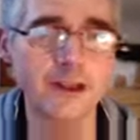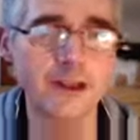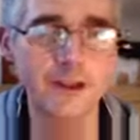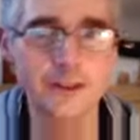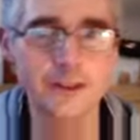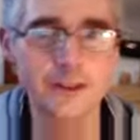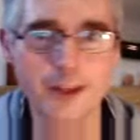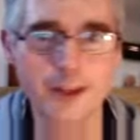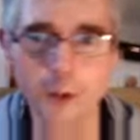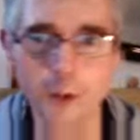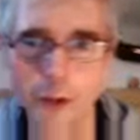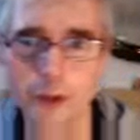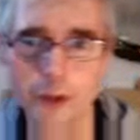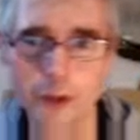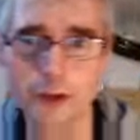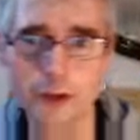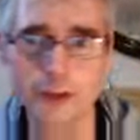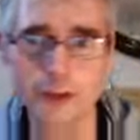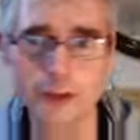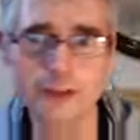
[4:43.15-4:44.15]
Now we
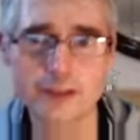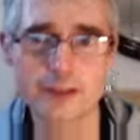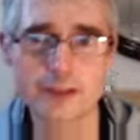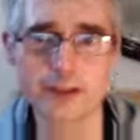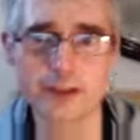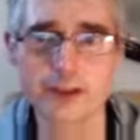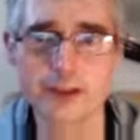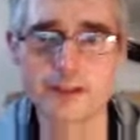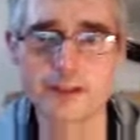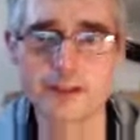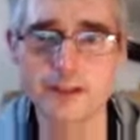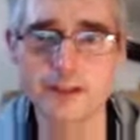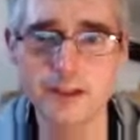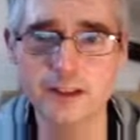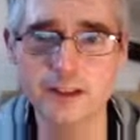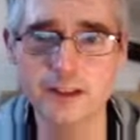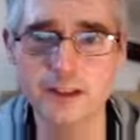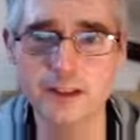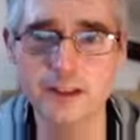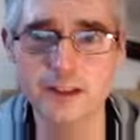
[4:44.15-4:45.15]
also need to find
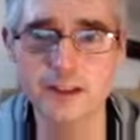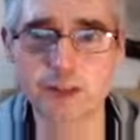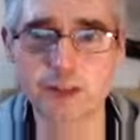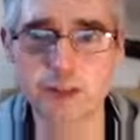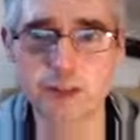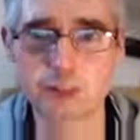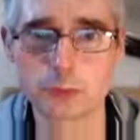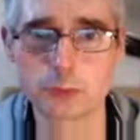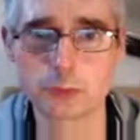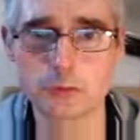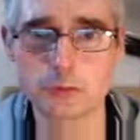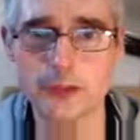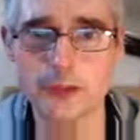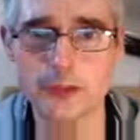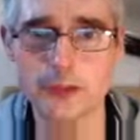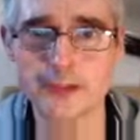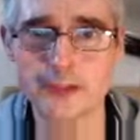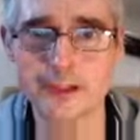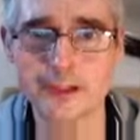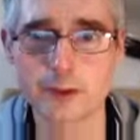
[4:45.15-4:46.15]
the initial number of
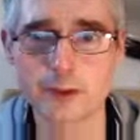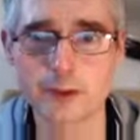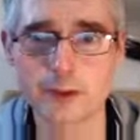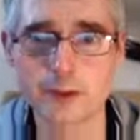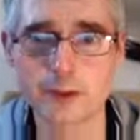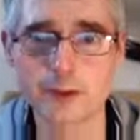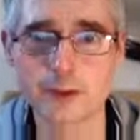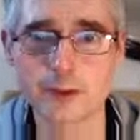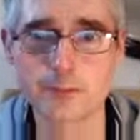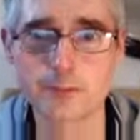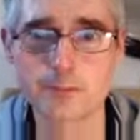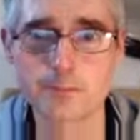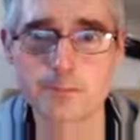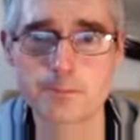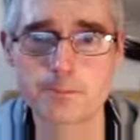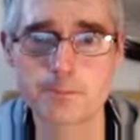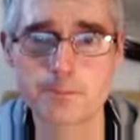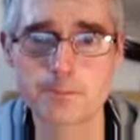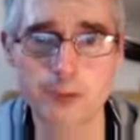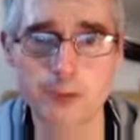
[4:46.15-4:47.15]
red counters.
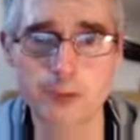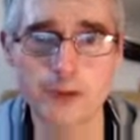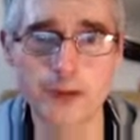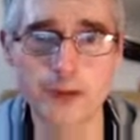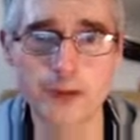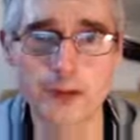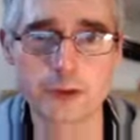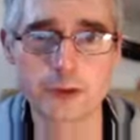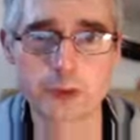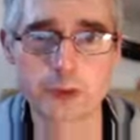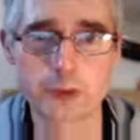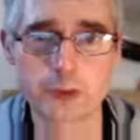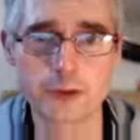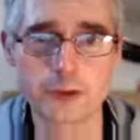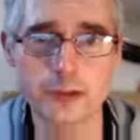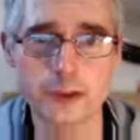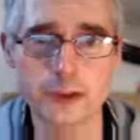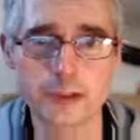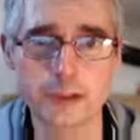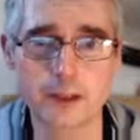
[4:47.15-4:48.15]
So we found the number of
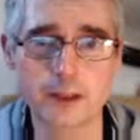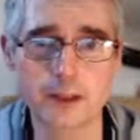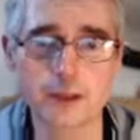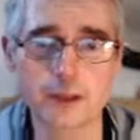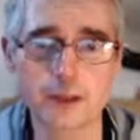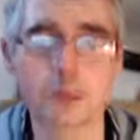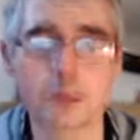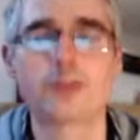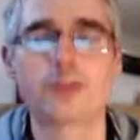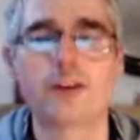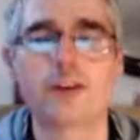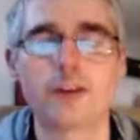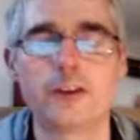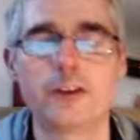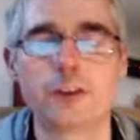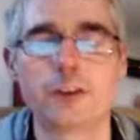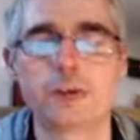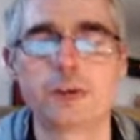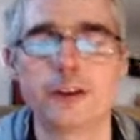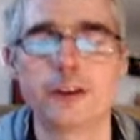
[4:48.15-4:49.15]
green counters, we can find the
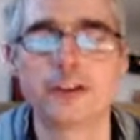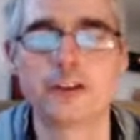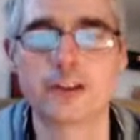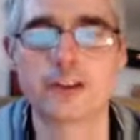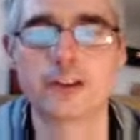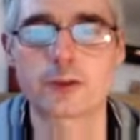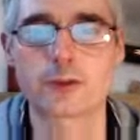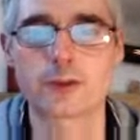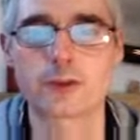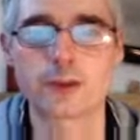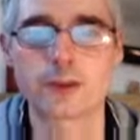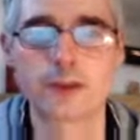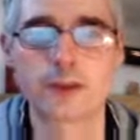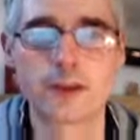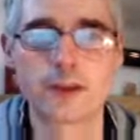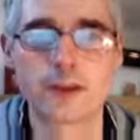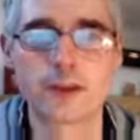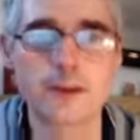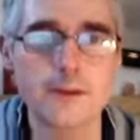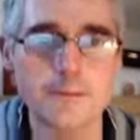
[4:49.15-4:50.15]
number of red counters
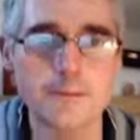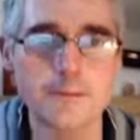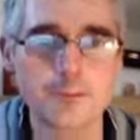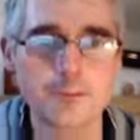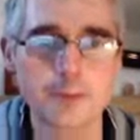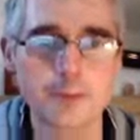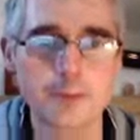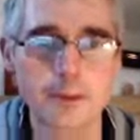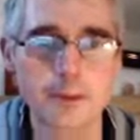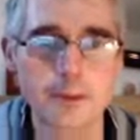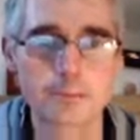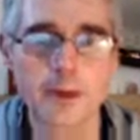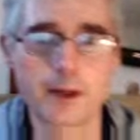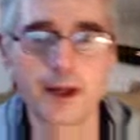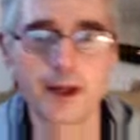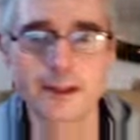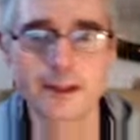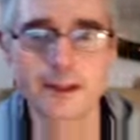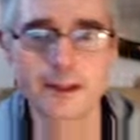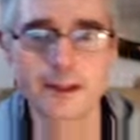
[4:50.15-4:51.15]

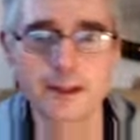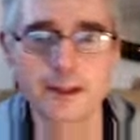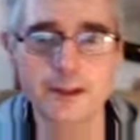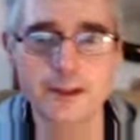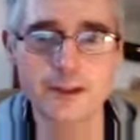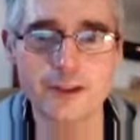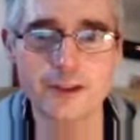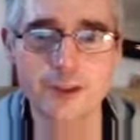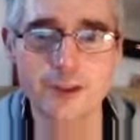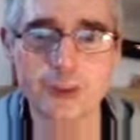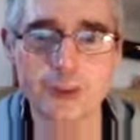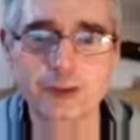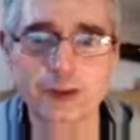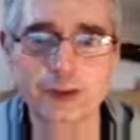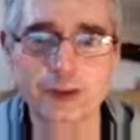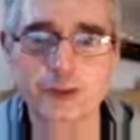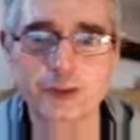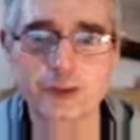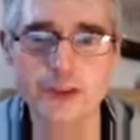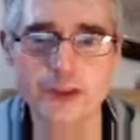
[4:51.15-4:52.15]
by
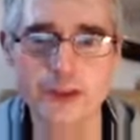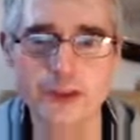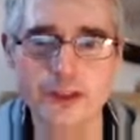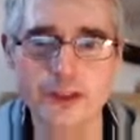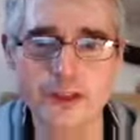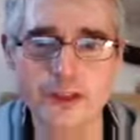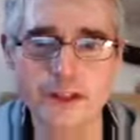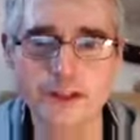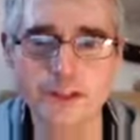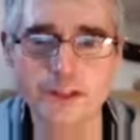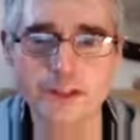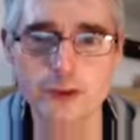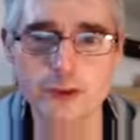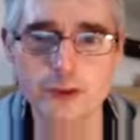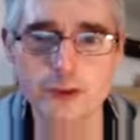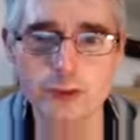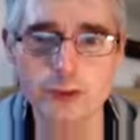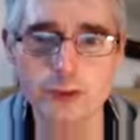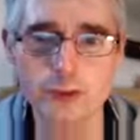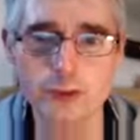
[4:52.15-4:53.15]
substituting that
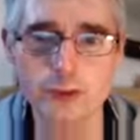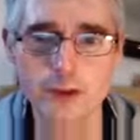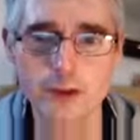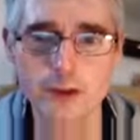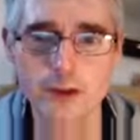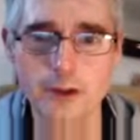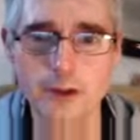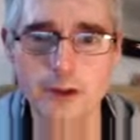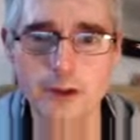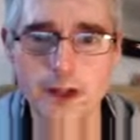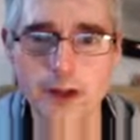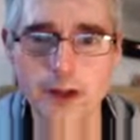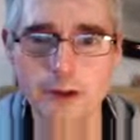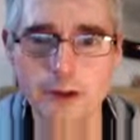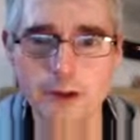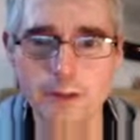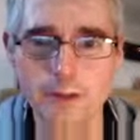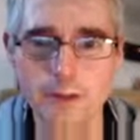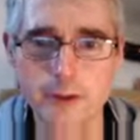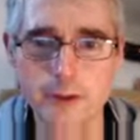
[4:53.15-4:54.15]
into
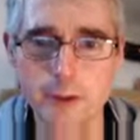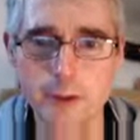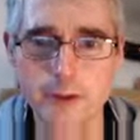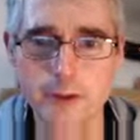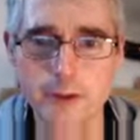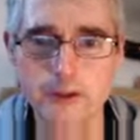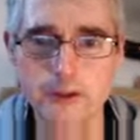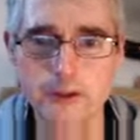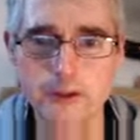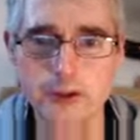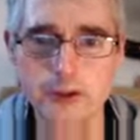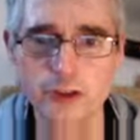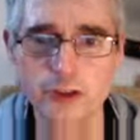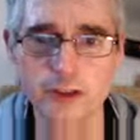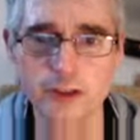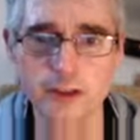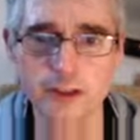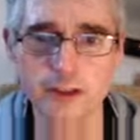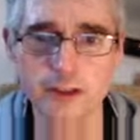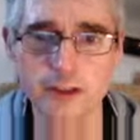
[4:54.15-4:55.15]
our equation
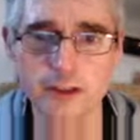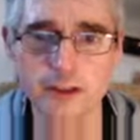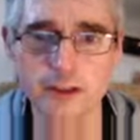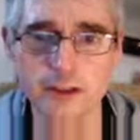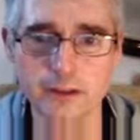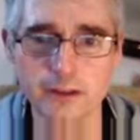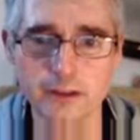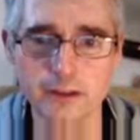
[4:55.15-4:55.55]
here.